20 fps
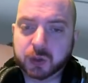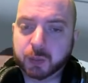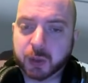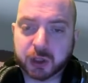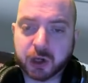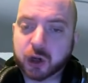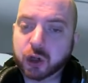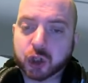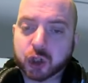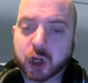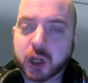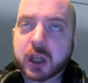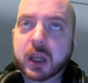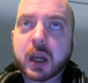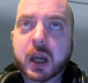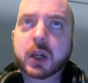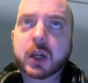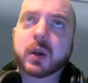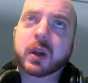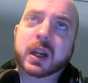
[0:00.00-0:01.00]
potentially, and
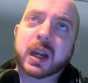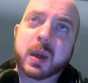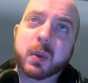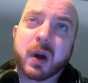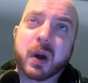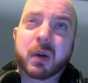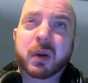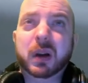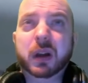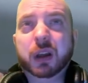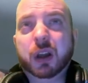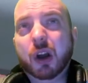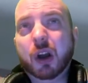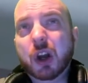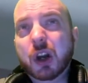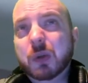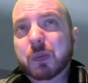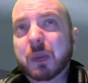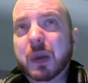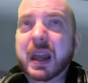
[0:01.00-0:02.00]
you look at it, well, it
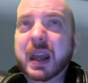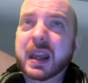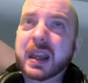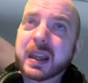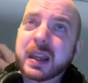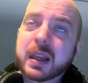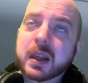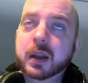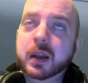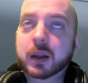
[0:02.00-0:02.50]
could be,